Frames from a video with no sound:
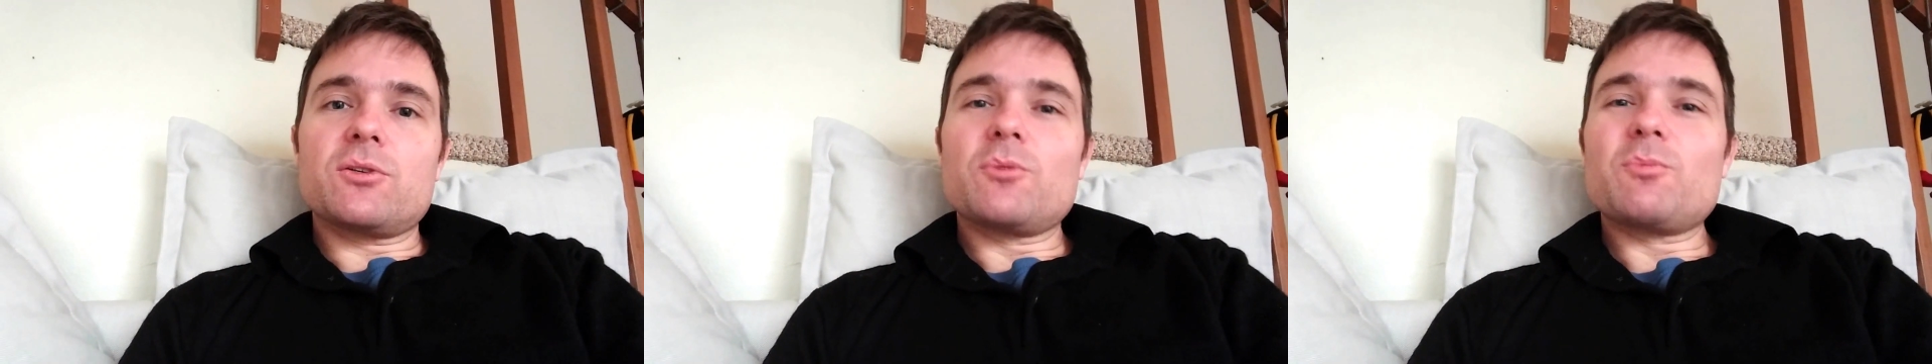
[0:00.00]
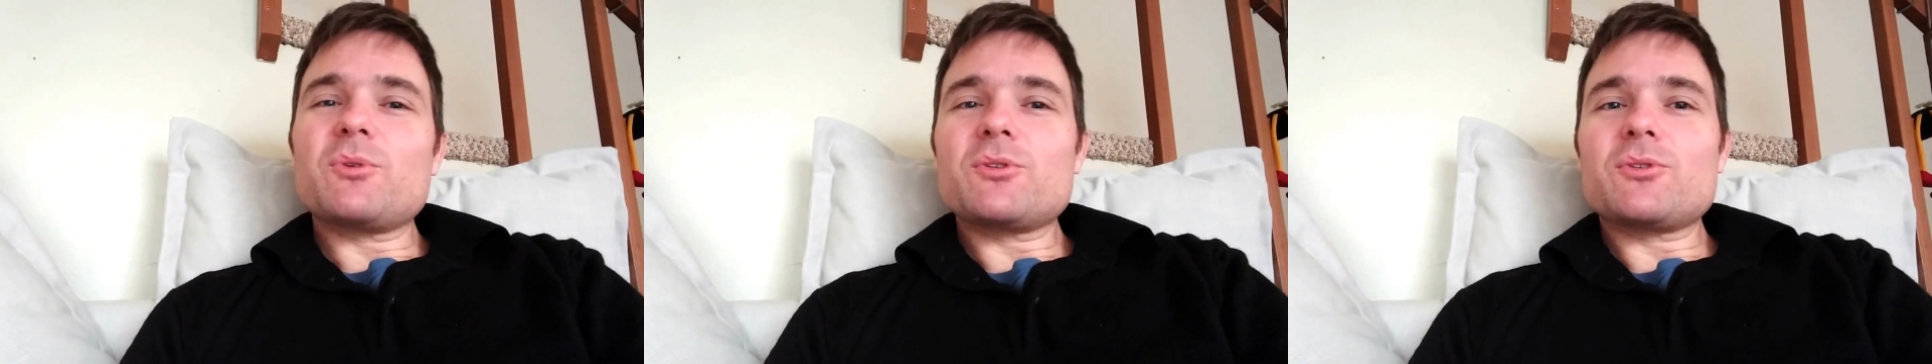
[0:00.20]

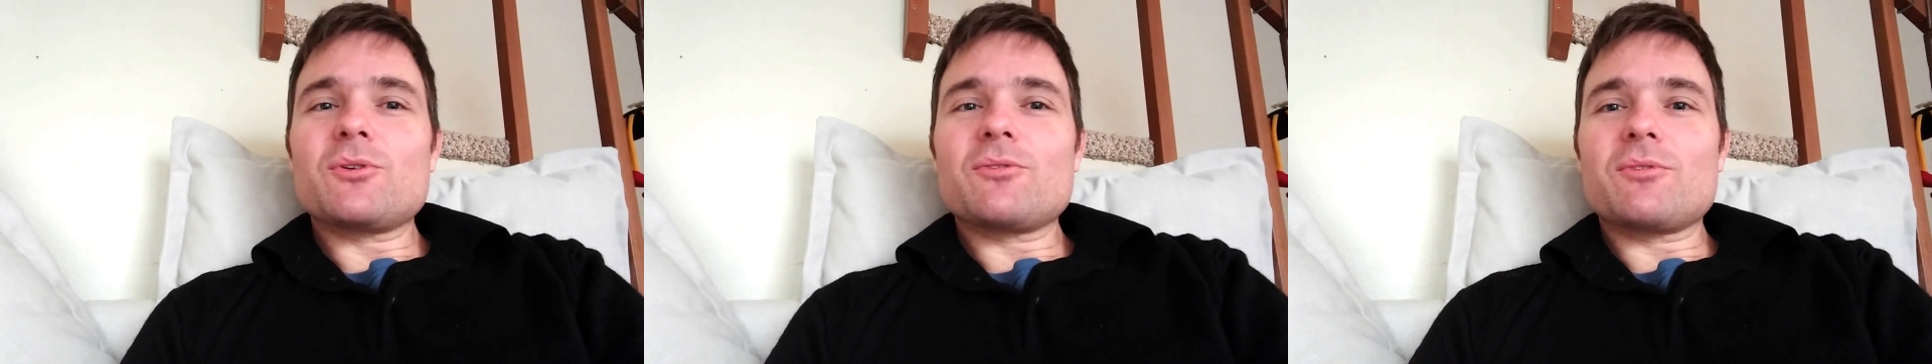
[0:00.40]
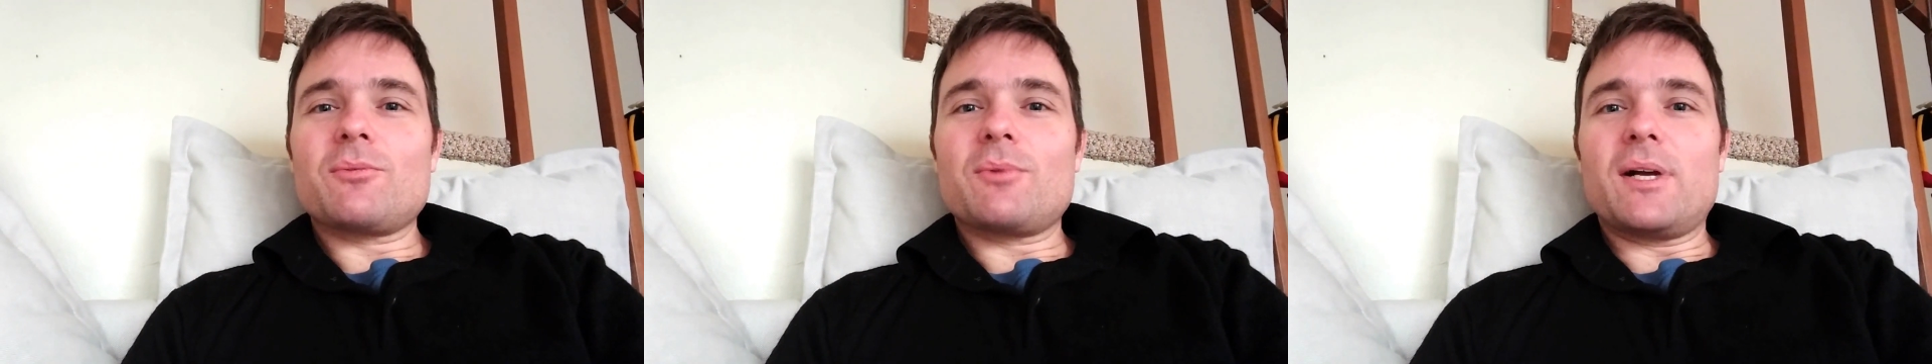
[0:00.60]
to
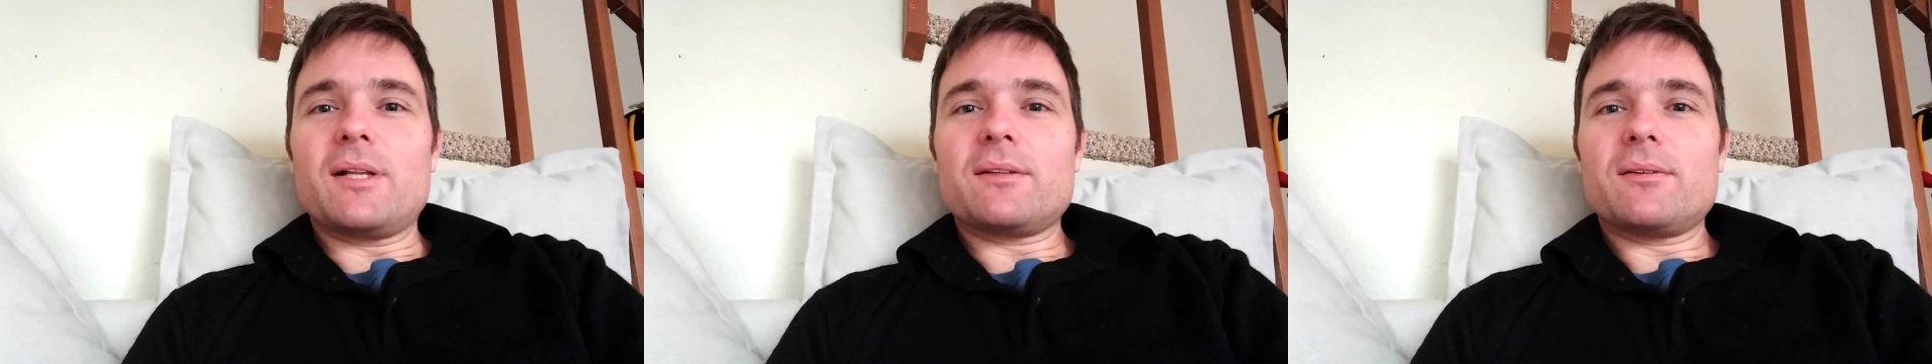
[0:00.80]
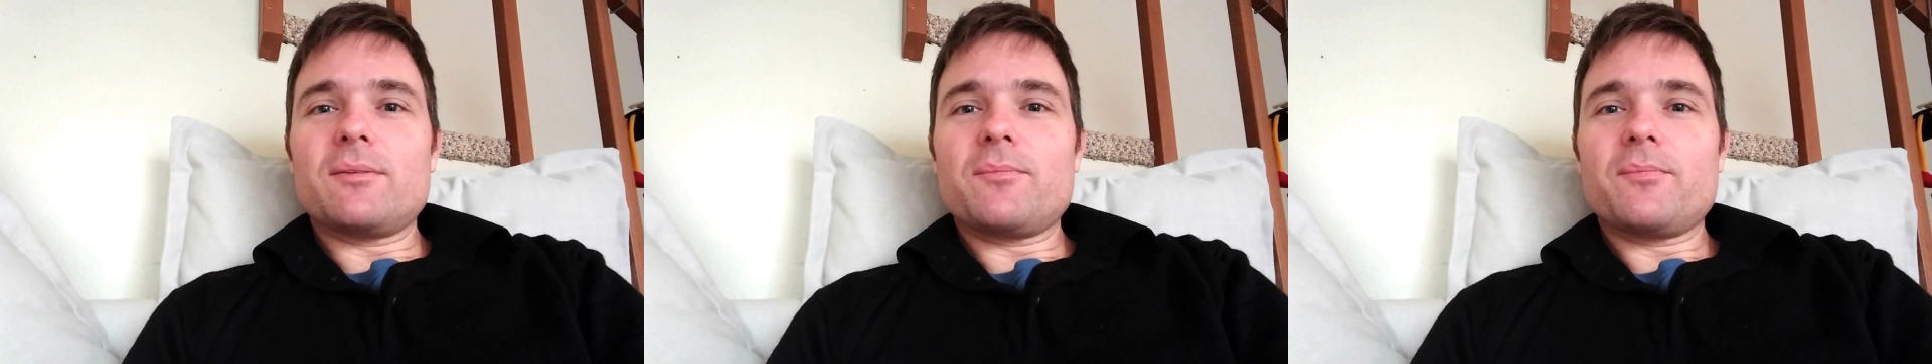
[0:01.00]
preserve your
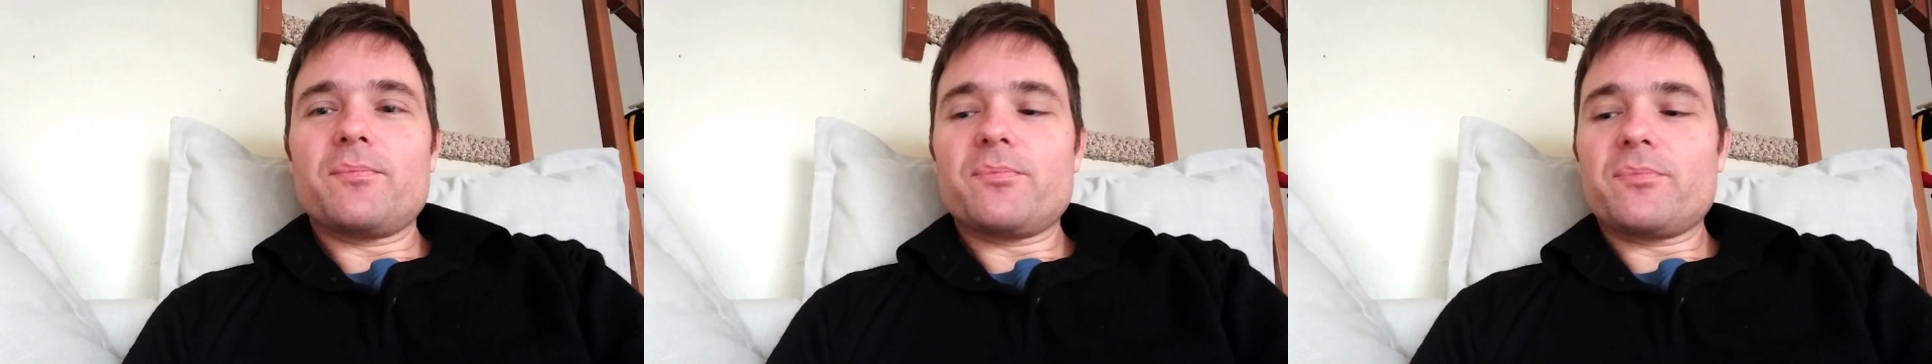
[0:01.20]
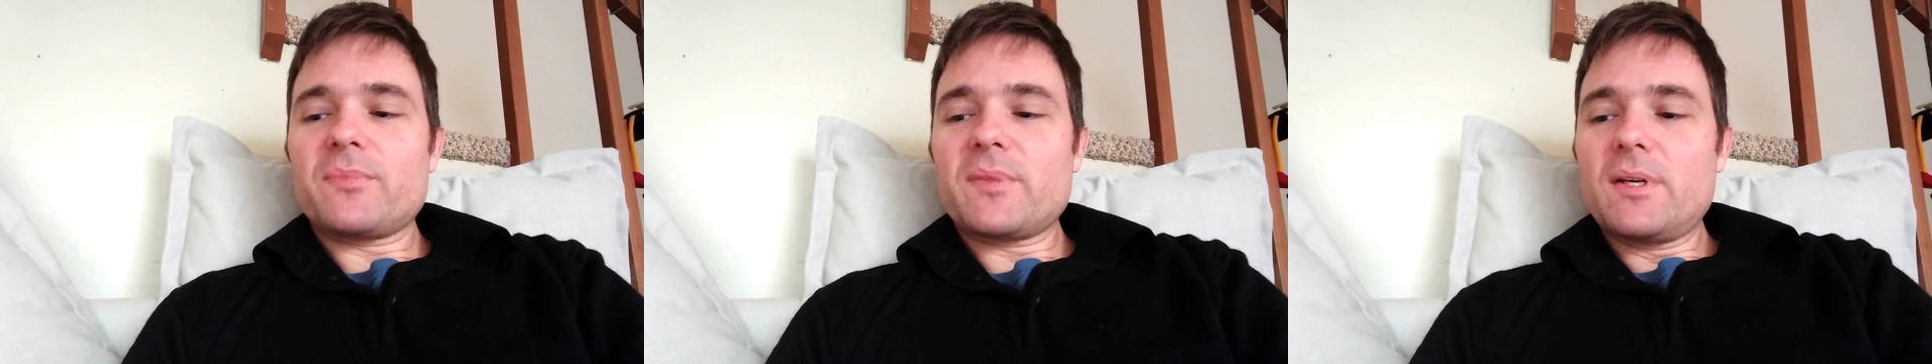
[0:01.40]
wealth.
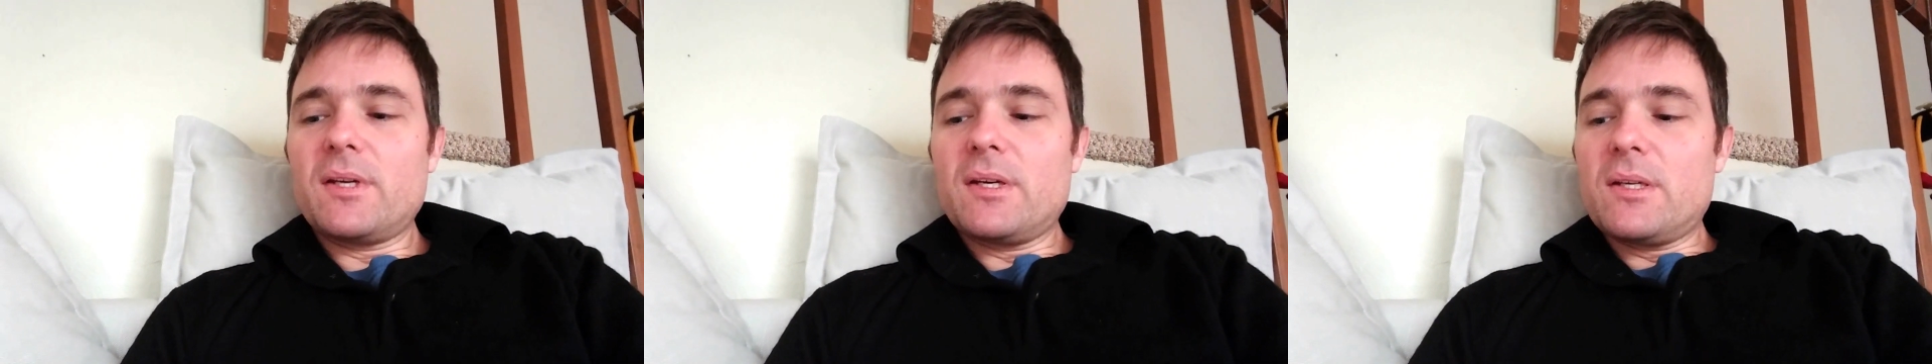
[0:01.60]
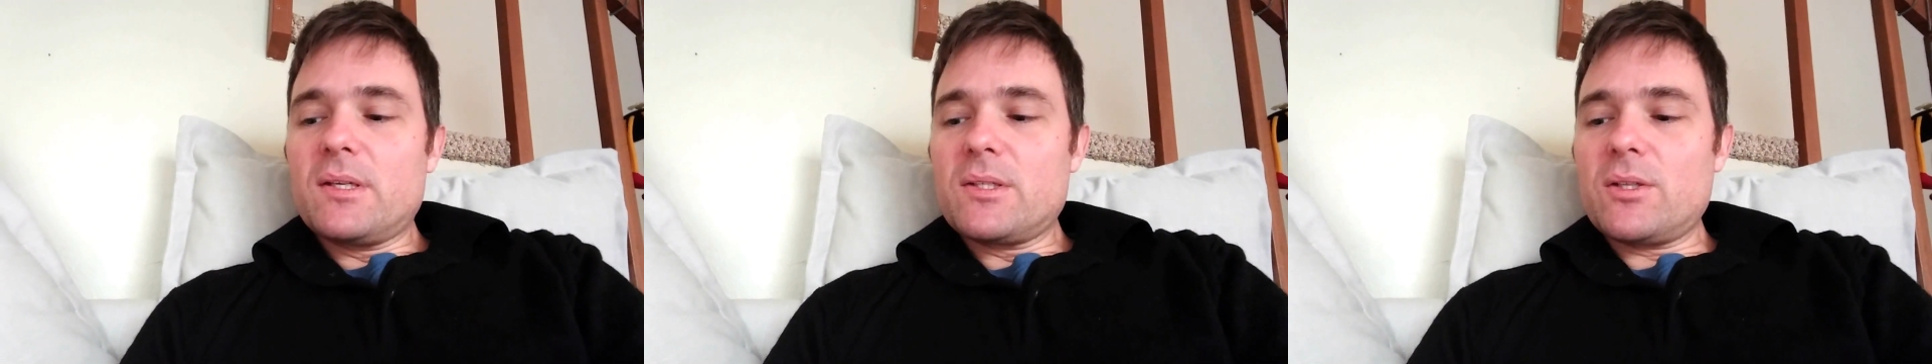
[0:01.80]

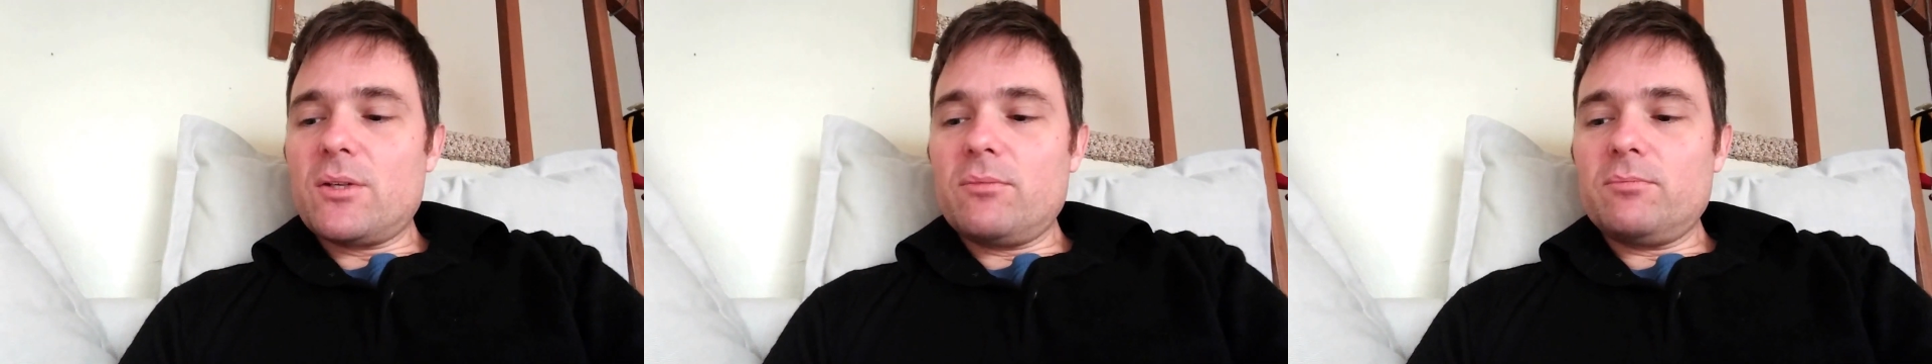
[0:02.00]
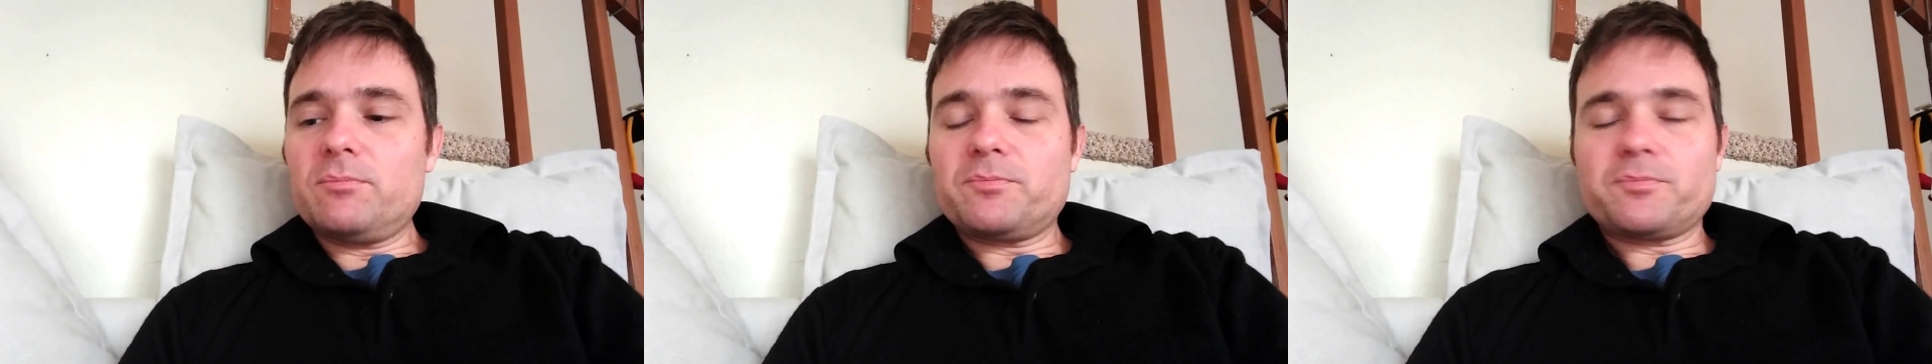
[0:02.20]

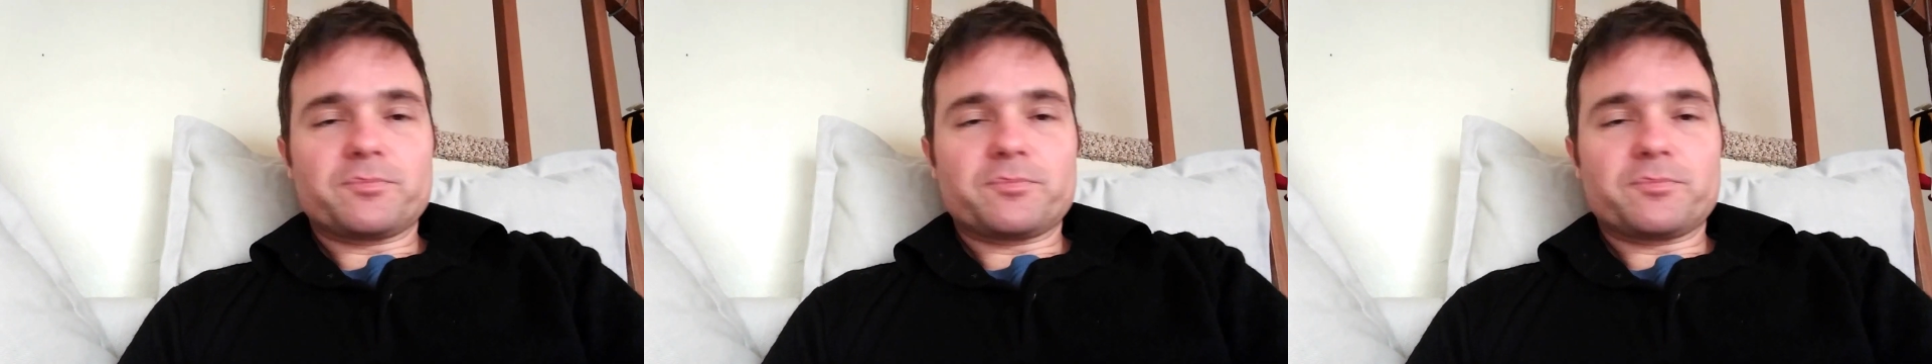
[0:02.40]
So